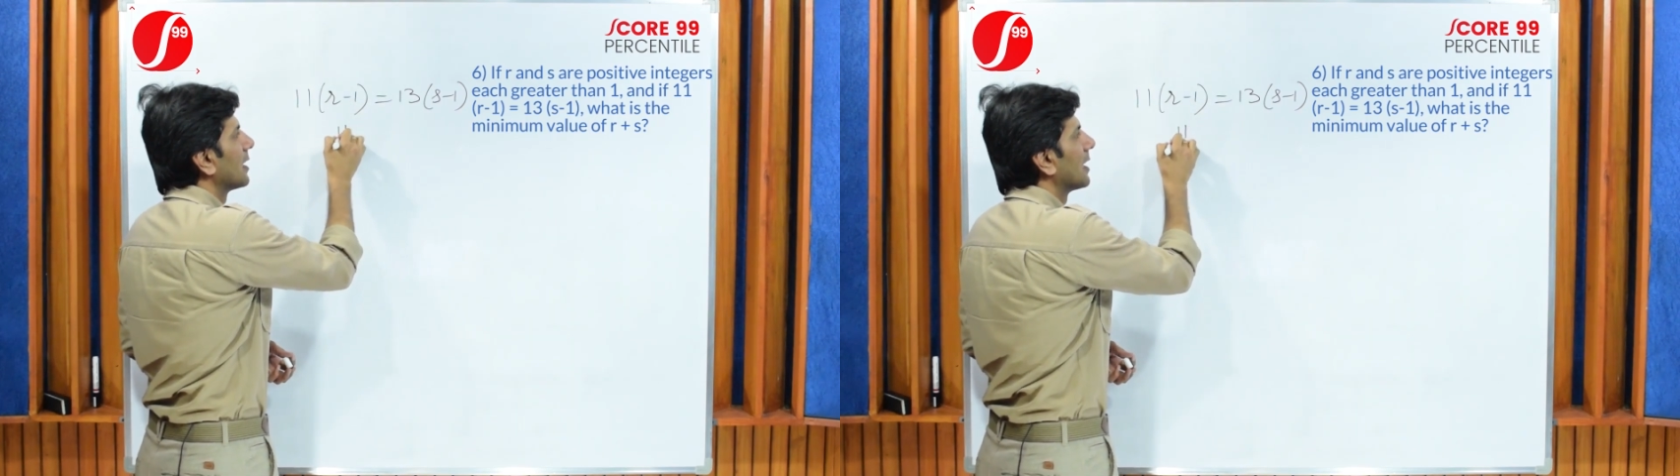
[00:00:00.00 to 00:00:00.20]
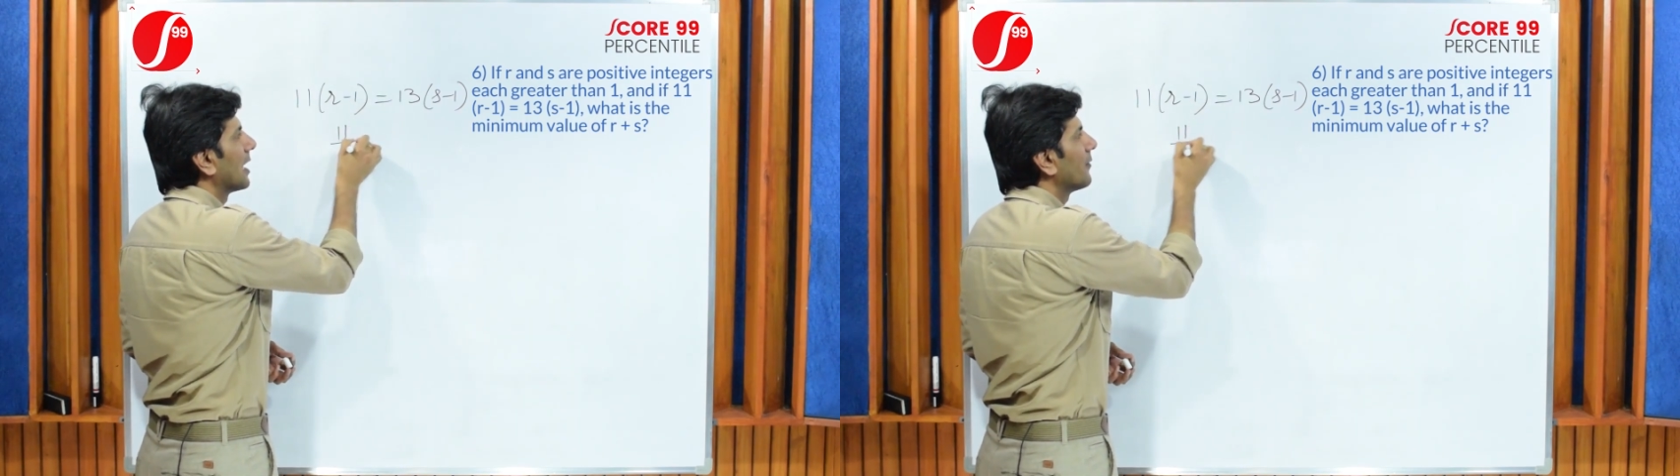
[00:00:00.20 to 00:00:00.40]

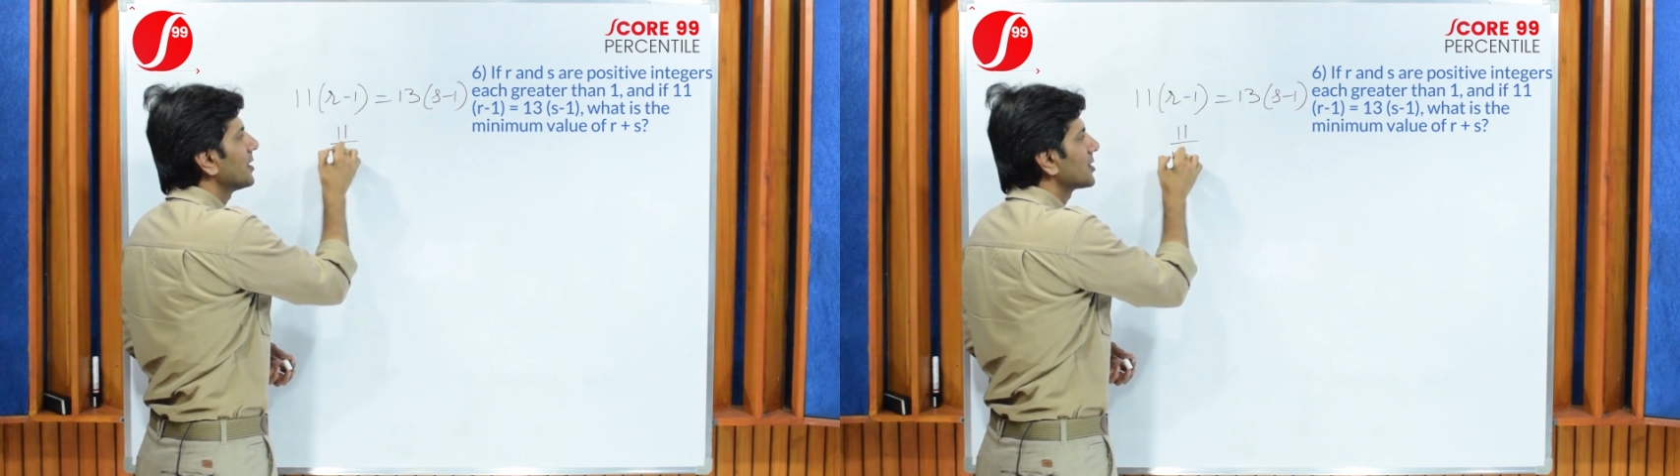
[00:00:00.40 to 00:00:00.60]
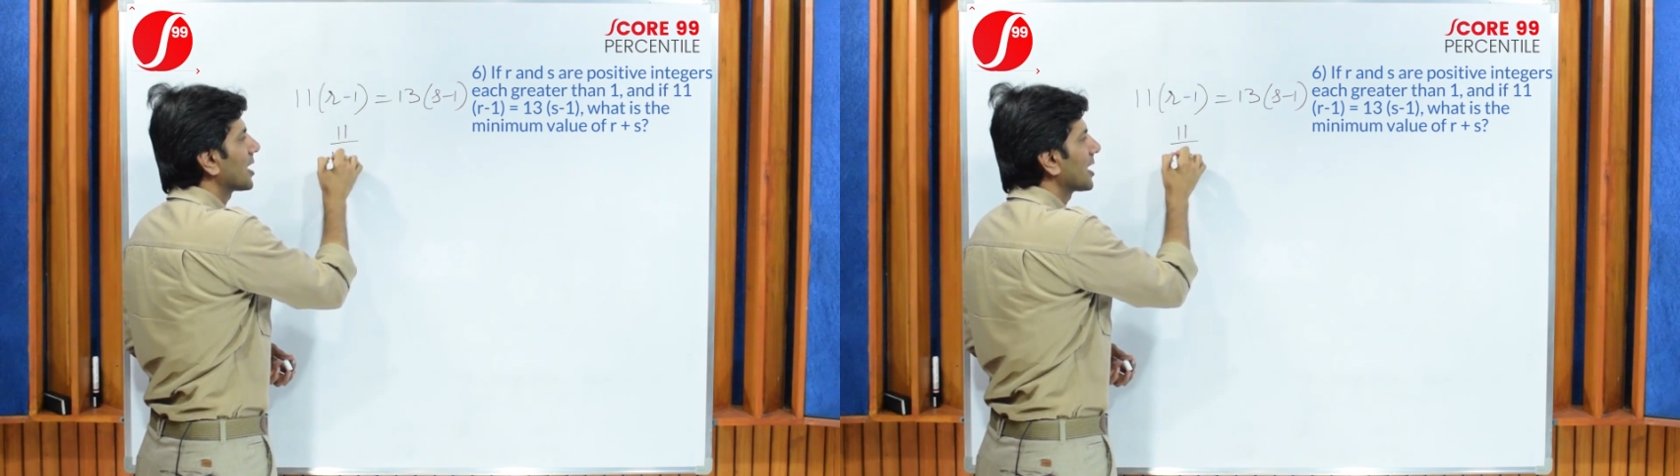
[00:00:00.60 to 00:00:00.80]

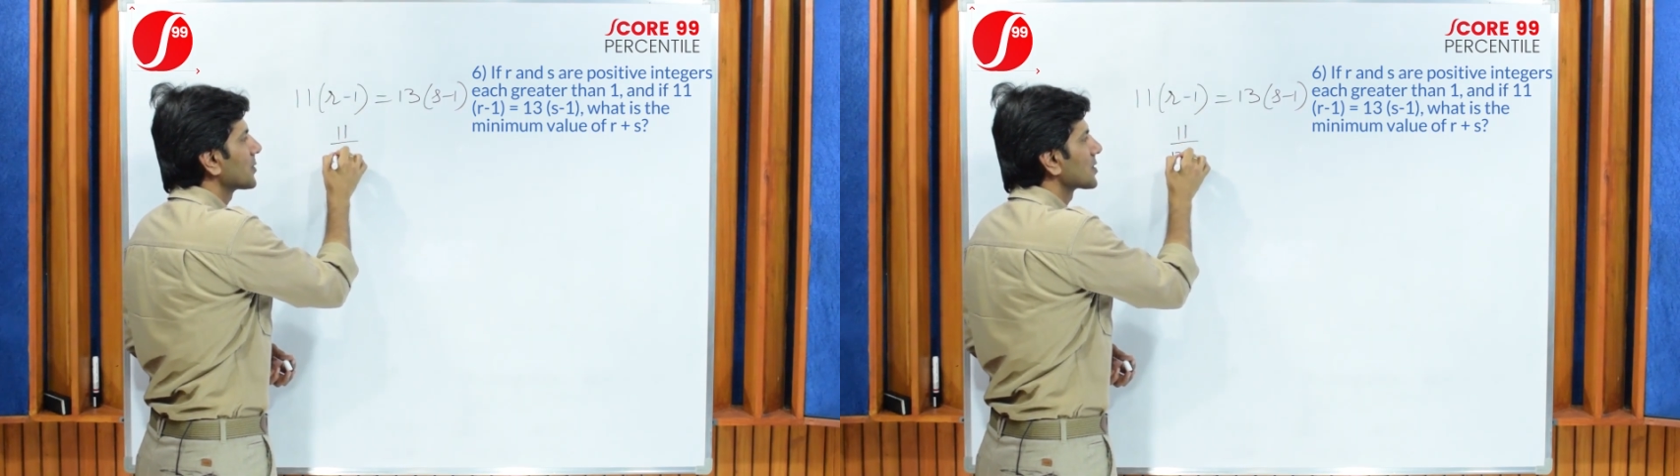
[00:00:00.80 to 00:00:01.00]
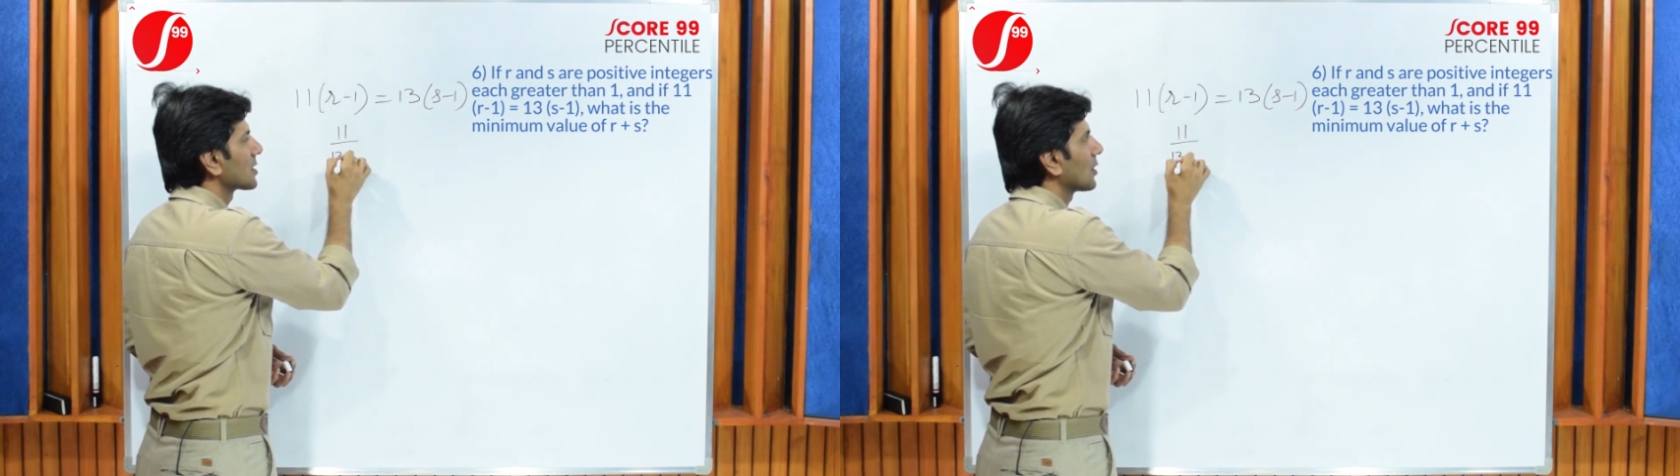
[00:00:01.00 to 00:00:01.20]
11
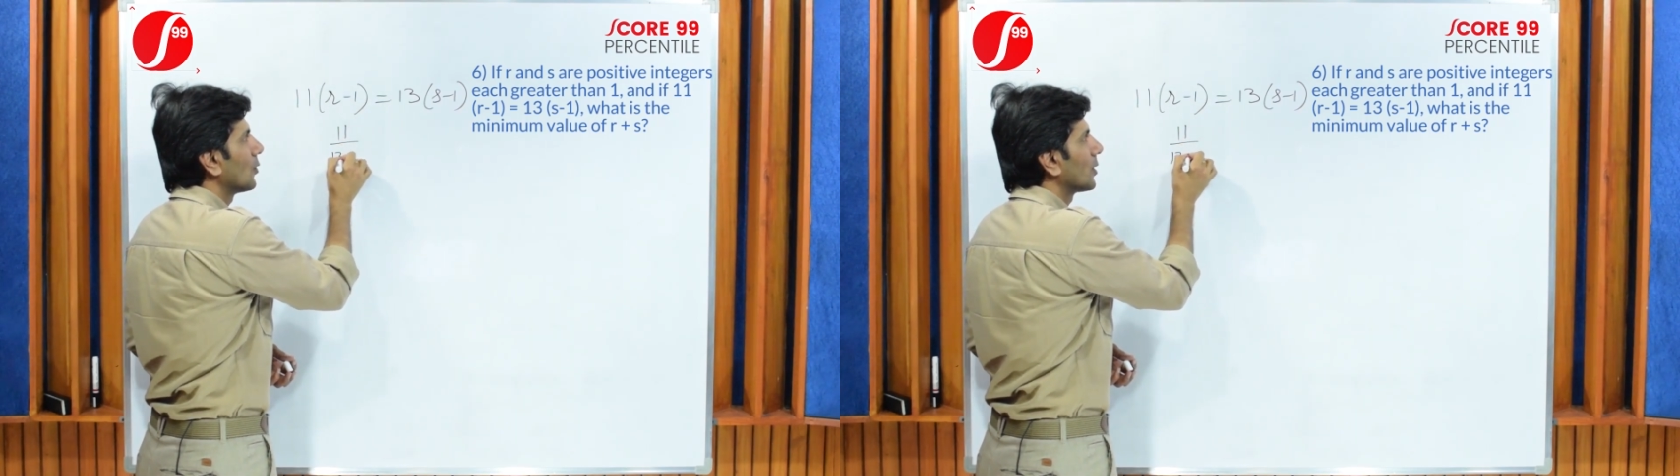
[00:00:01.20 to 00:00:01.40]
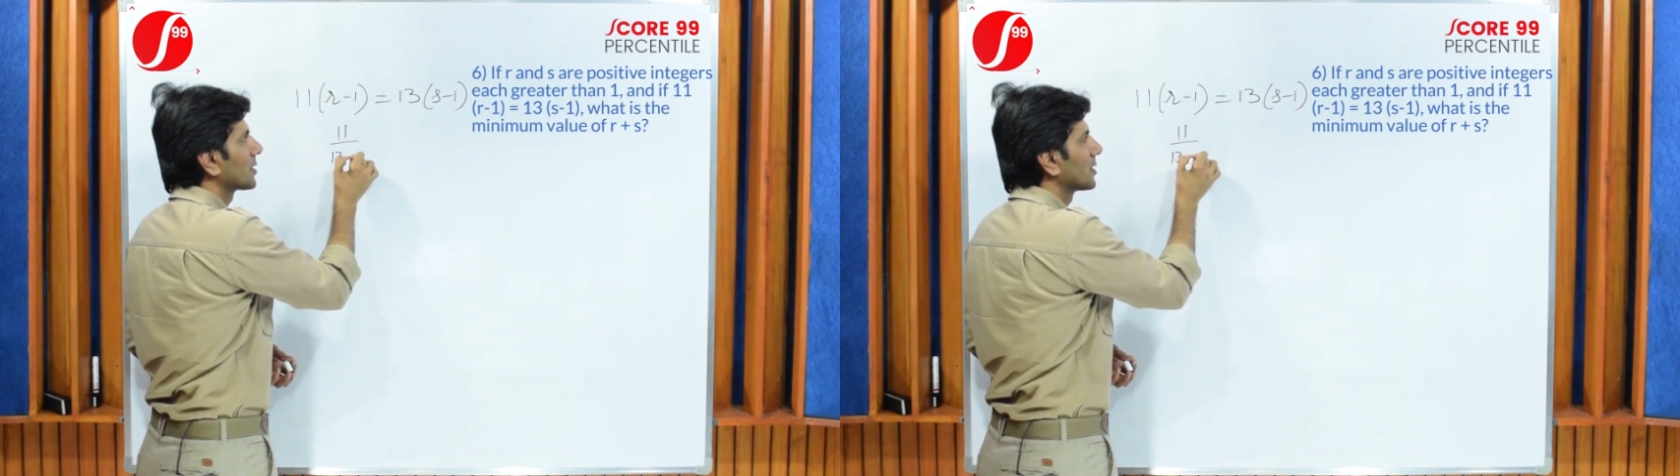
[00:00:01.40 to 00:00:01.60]
times
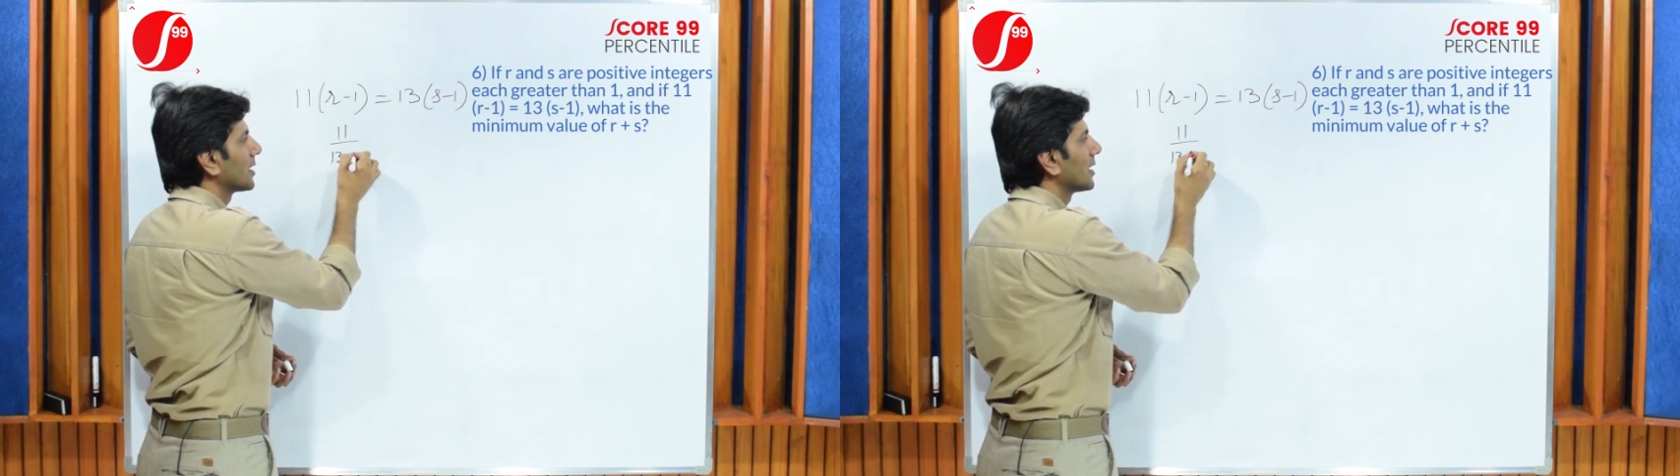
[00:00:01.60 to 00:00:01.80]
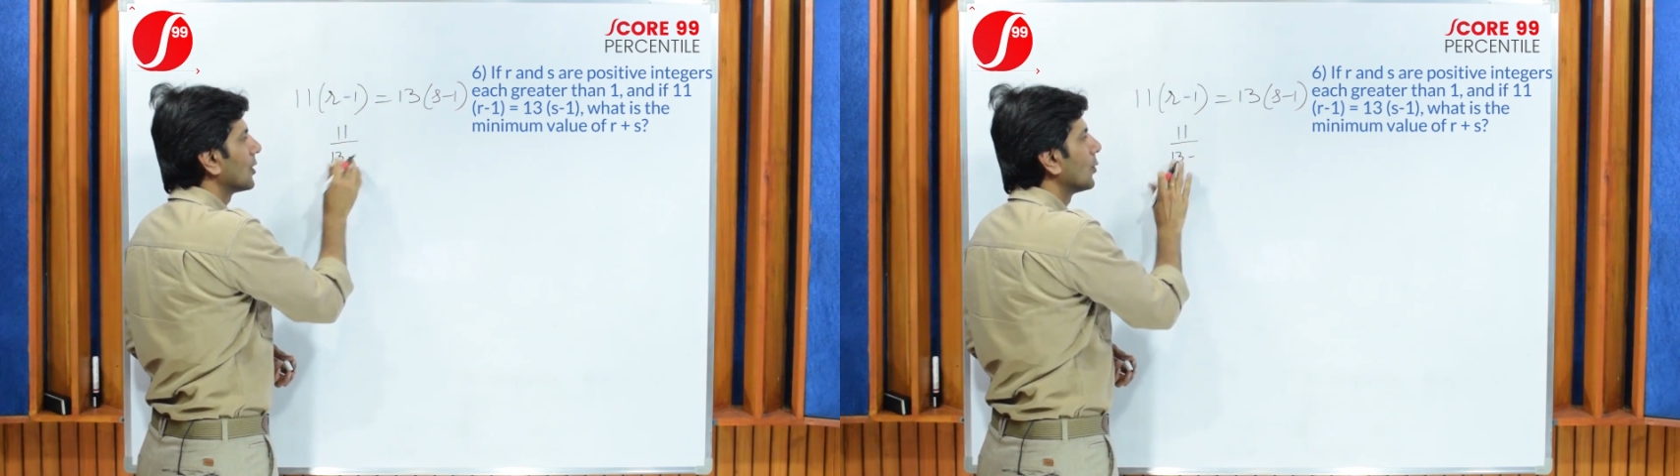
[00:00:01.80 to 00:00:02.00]

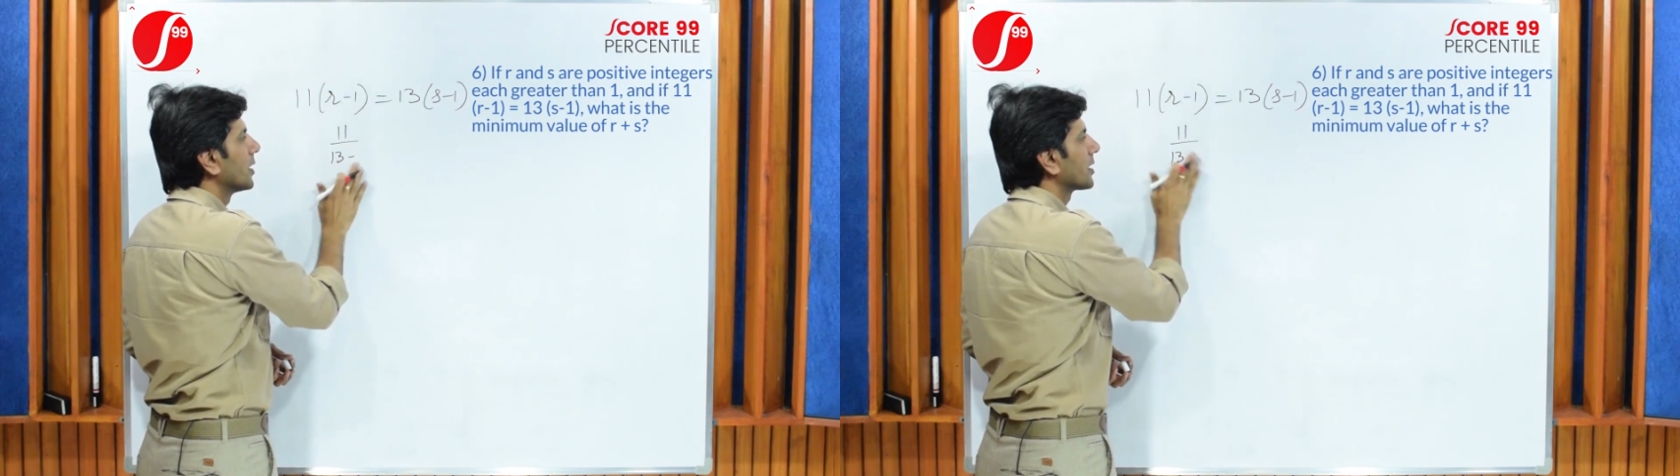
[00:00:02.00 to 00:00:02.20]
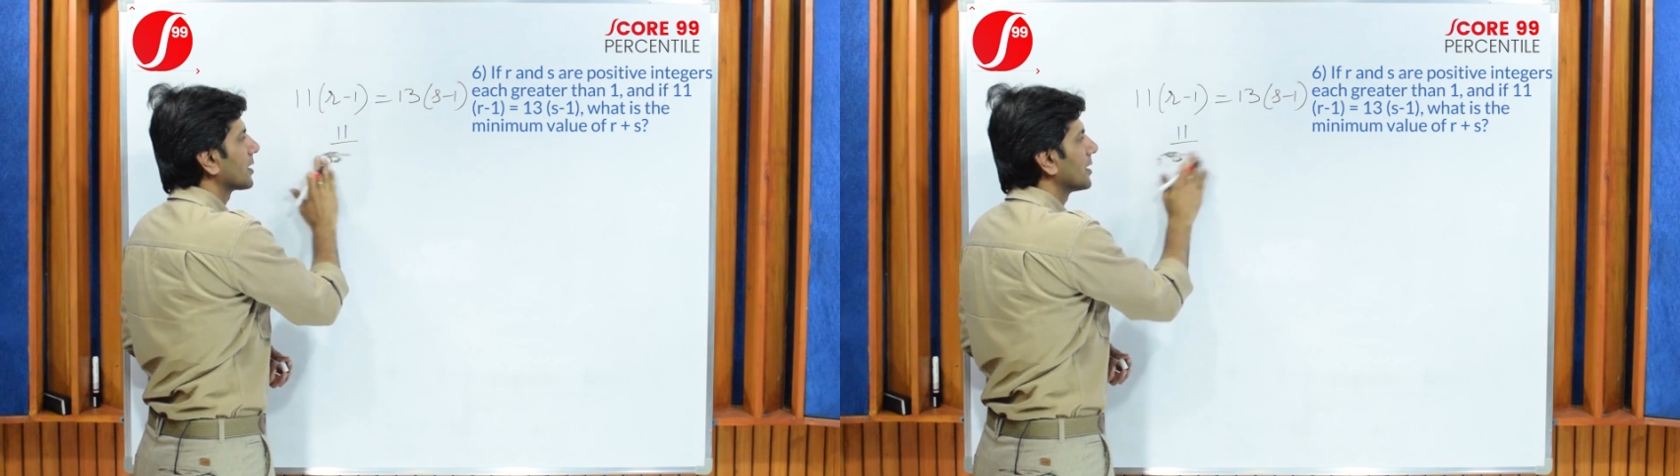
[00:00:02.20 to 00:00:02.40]

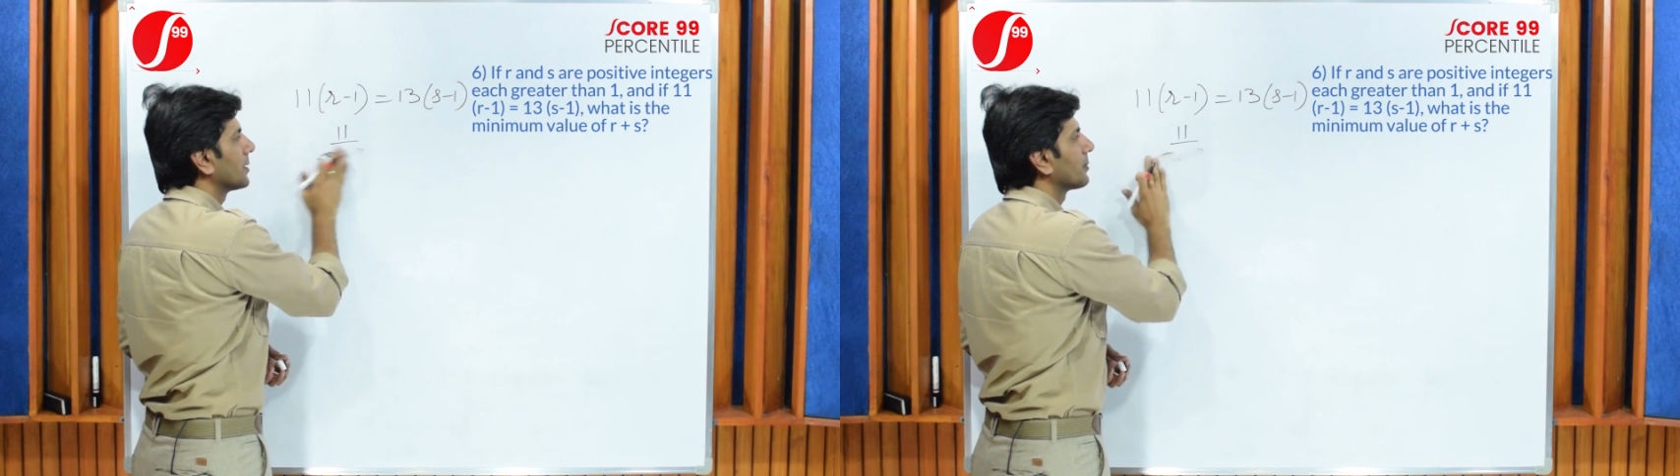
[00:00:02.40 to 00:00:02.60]
over